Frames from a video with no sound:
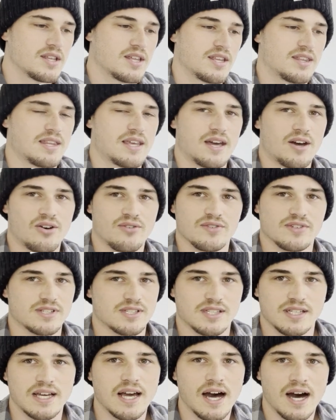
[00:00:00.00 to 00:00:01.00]
that they
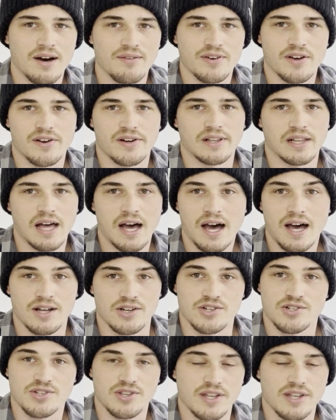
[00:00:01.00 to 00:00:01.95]
obviously are very large,